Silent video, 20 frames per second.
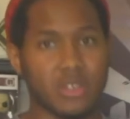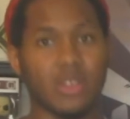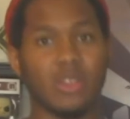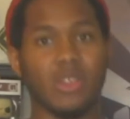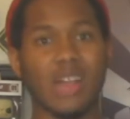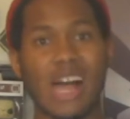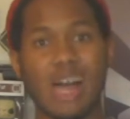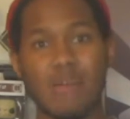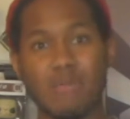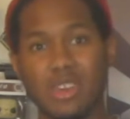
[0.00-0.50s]
the
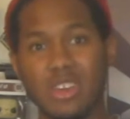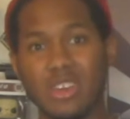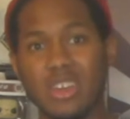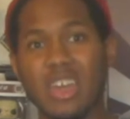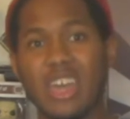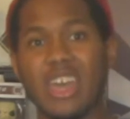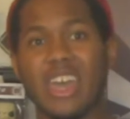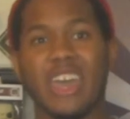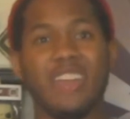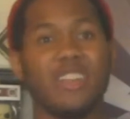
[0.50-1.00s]
lobby
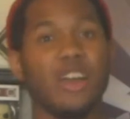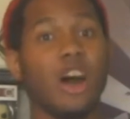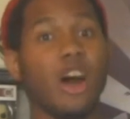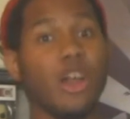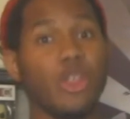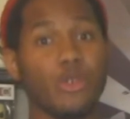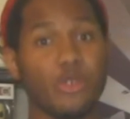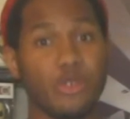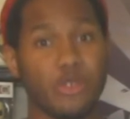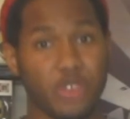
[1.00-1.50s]
and
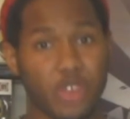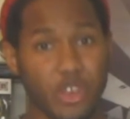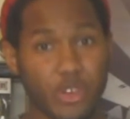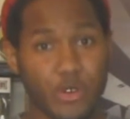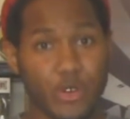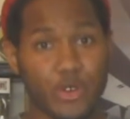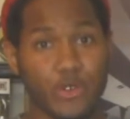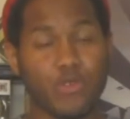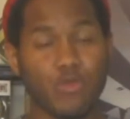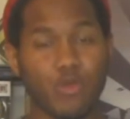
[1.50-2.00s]
other
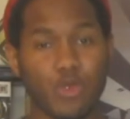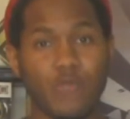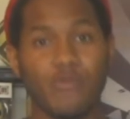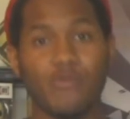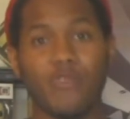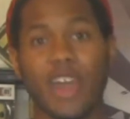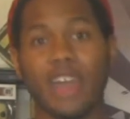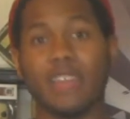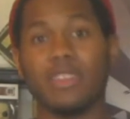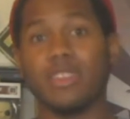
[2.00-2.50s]
interiors were in
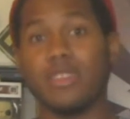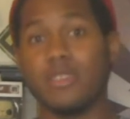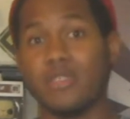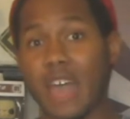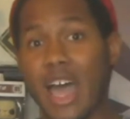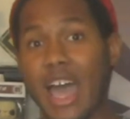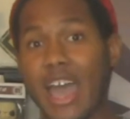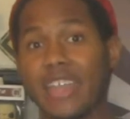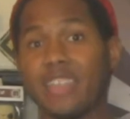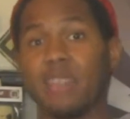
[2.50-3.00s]
fact
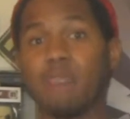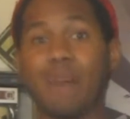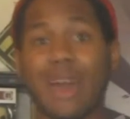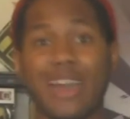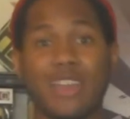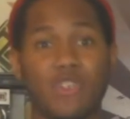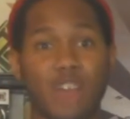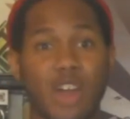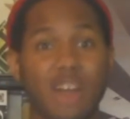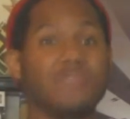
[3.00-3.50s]
designed
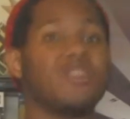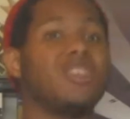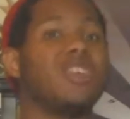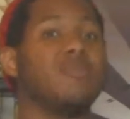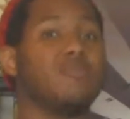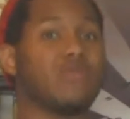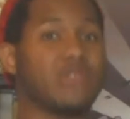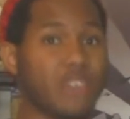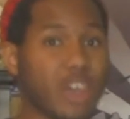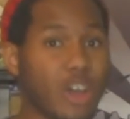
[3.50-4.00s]
by Johnson
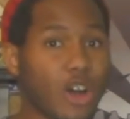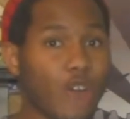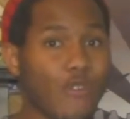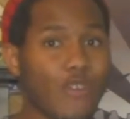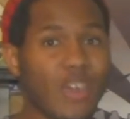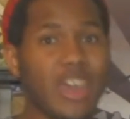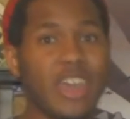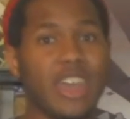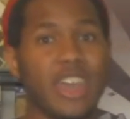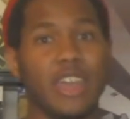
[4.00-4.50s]

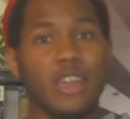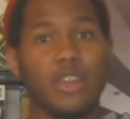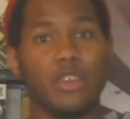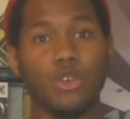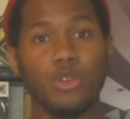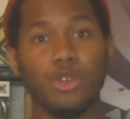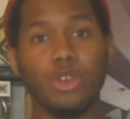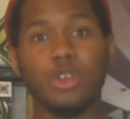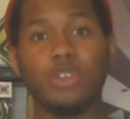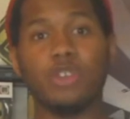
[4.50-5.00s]
himself,
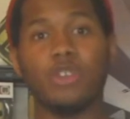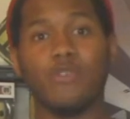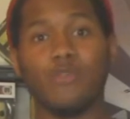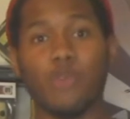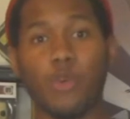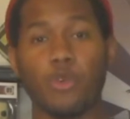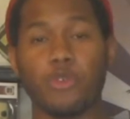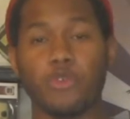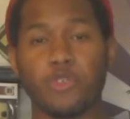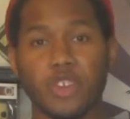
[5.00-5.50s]
including the
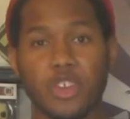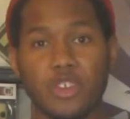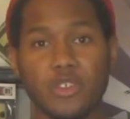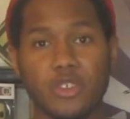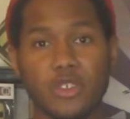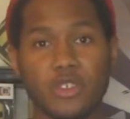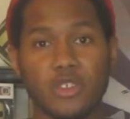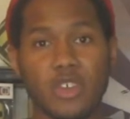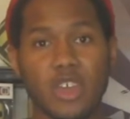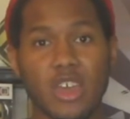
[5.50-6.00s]
Four
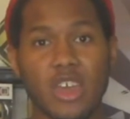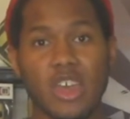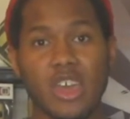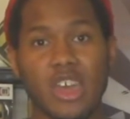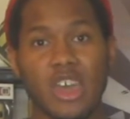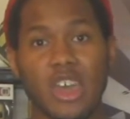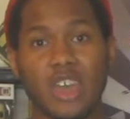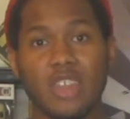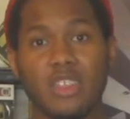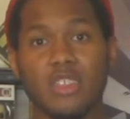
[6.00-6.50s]
Seasons
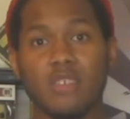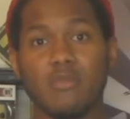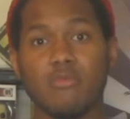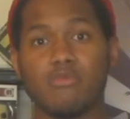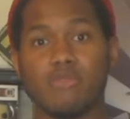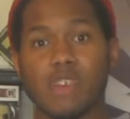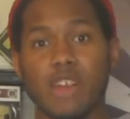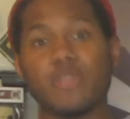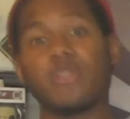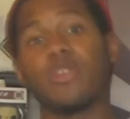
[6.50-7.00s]
and the
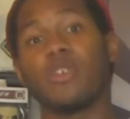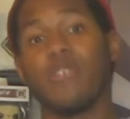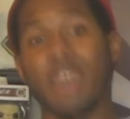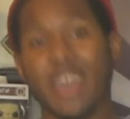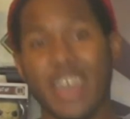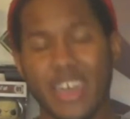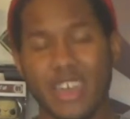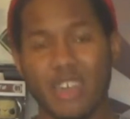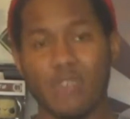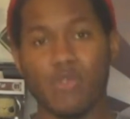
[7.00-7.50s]

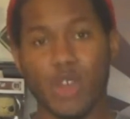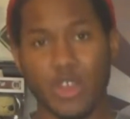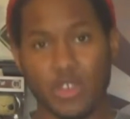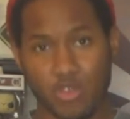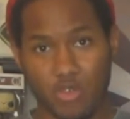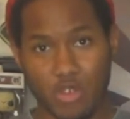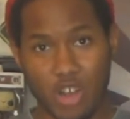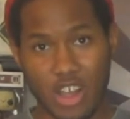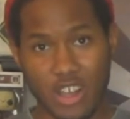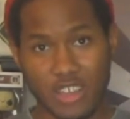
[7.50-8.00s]
Brasserie
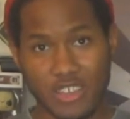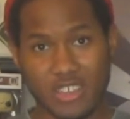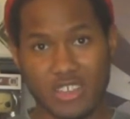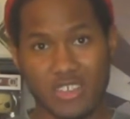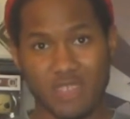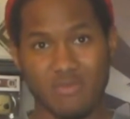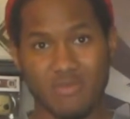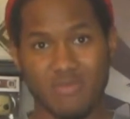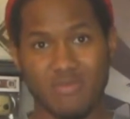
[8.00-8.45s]
restaurants.